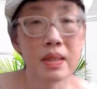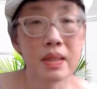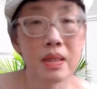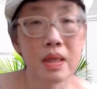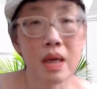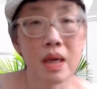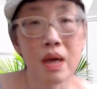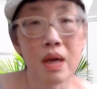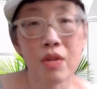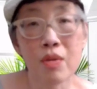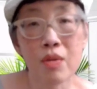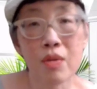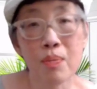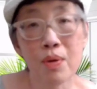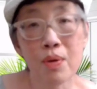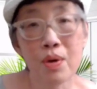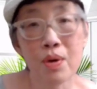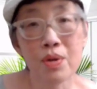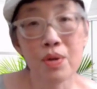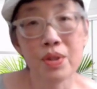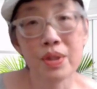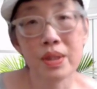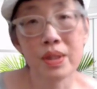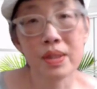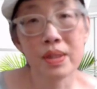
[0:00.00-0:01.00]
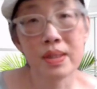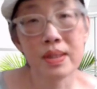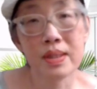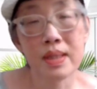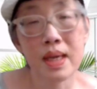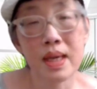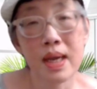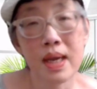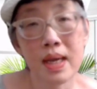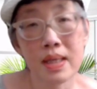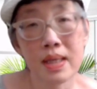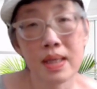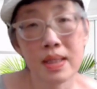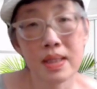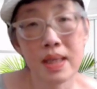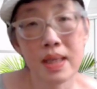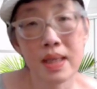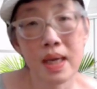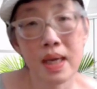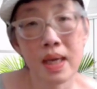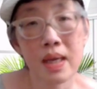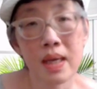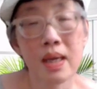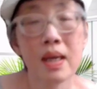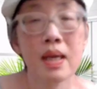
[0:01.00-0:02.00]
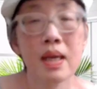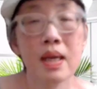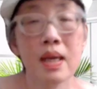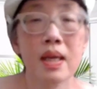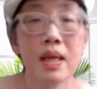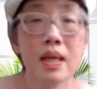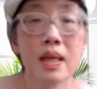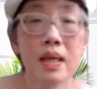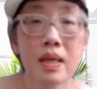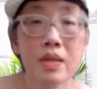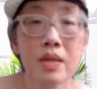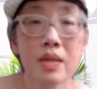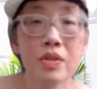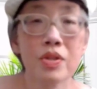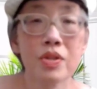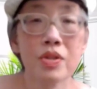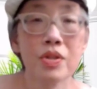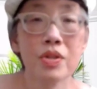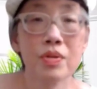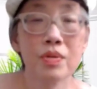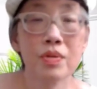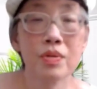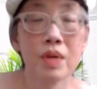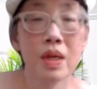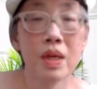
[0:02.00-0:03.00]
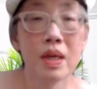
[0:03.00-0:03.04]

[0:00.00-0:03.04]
the other person's essay into